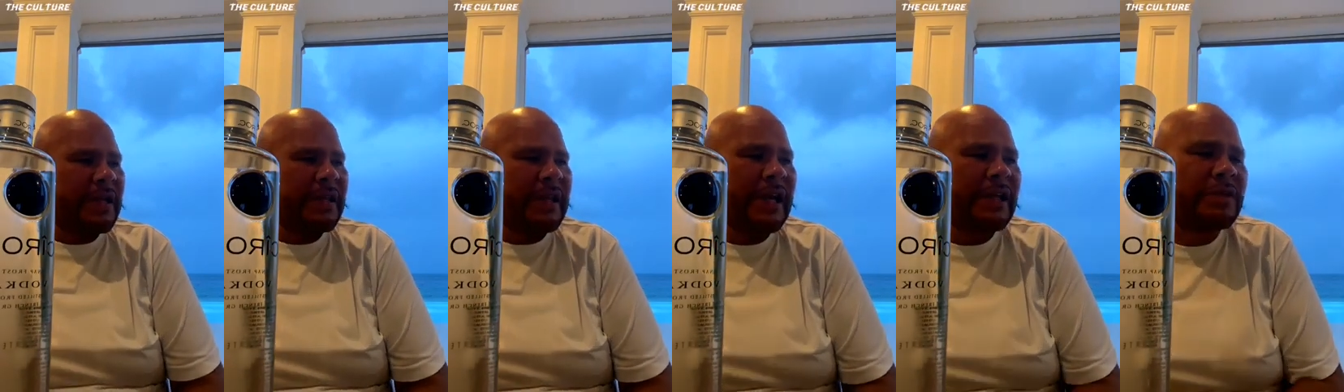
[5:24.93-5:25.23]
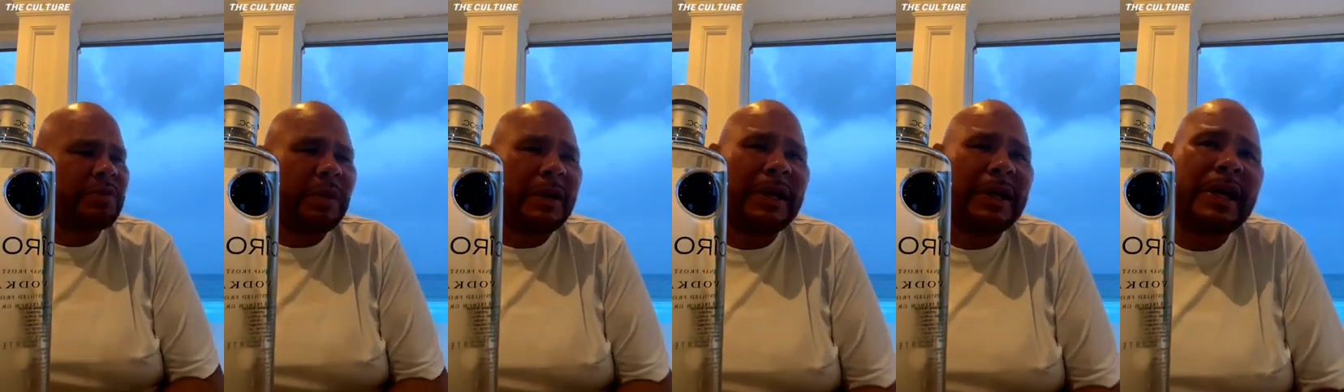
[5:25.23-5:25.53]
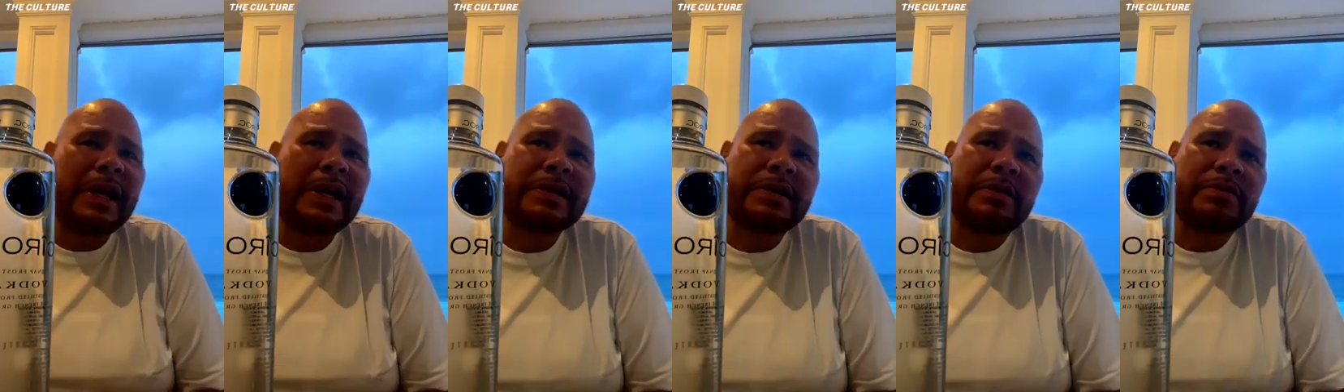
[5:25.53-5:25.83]
that's what it
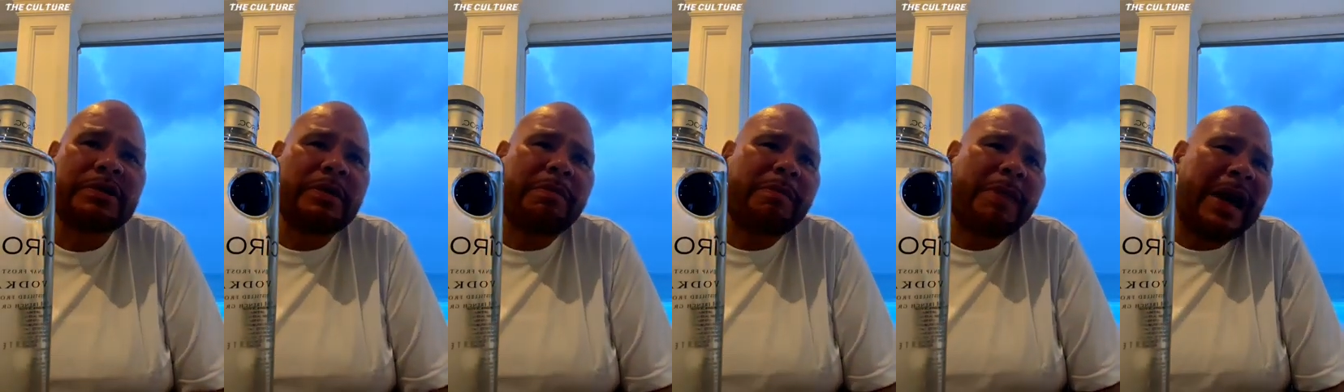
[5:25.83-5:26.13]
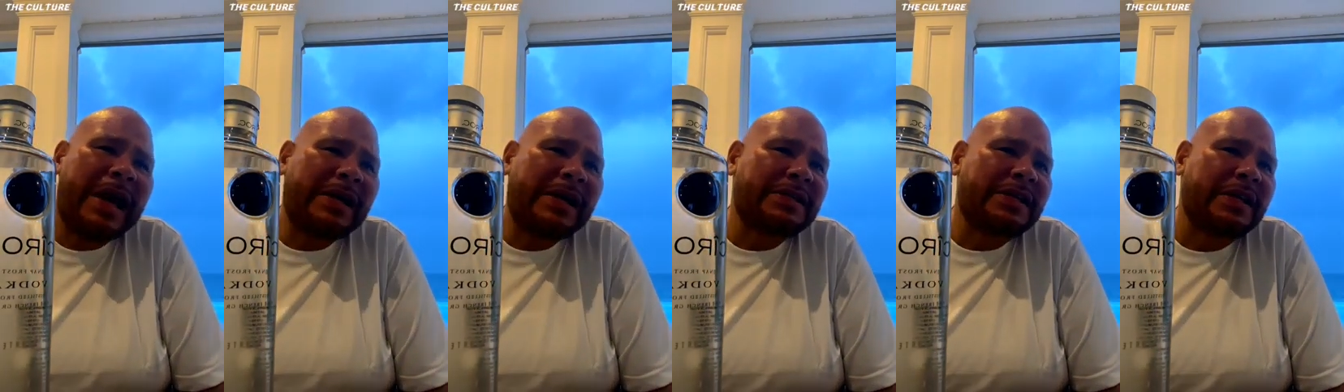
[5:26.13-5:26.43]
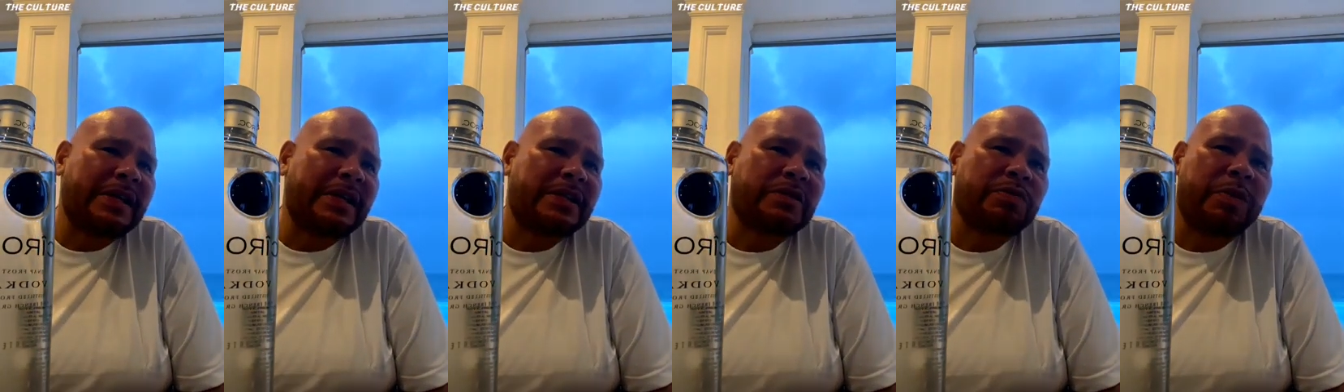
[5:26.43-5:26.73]
is. It was
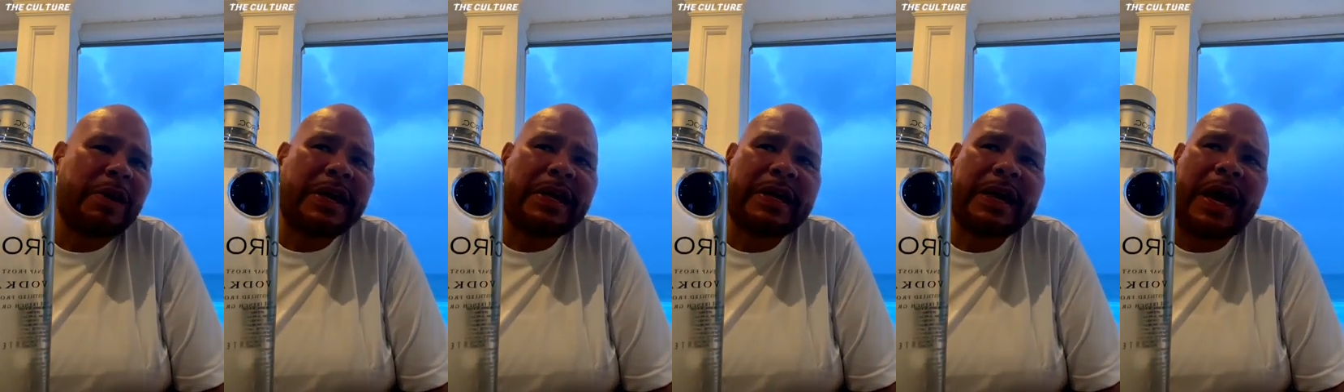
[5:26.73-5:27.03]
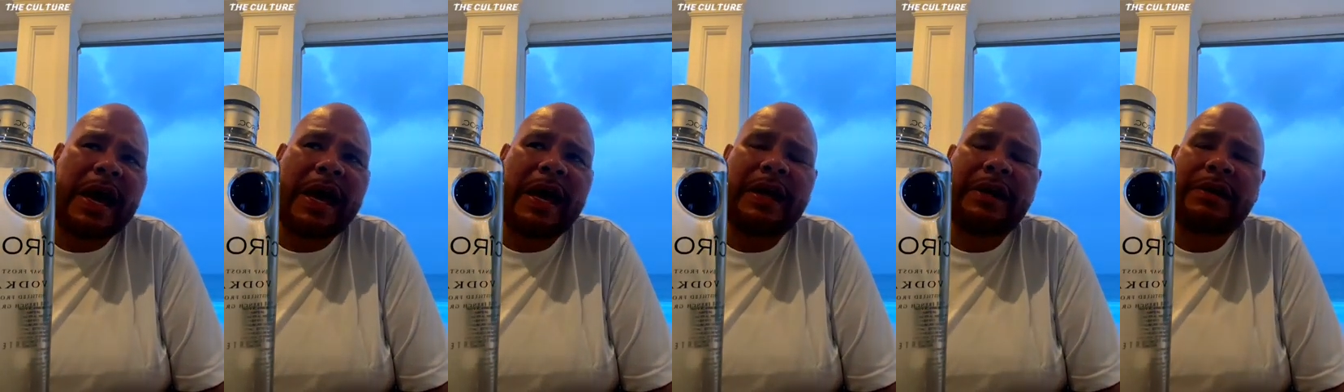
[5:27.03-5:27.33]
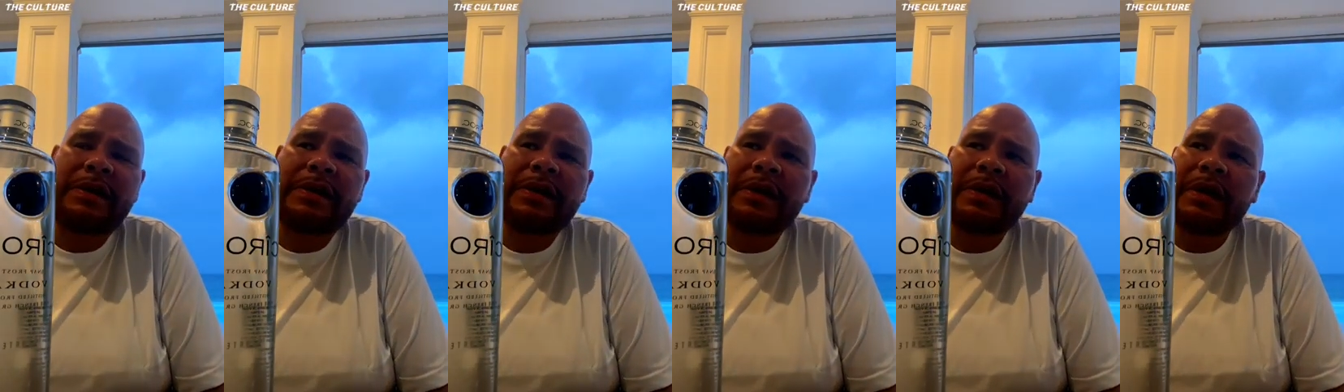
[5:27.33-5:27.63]
amazing this weekend,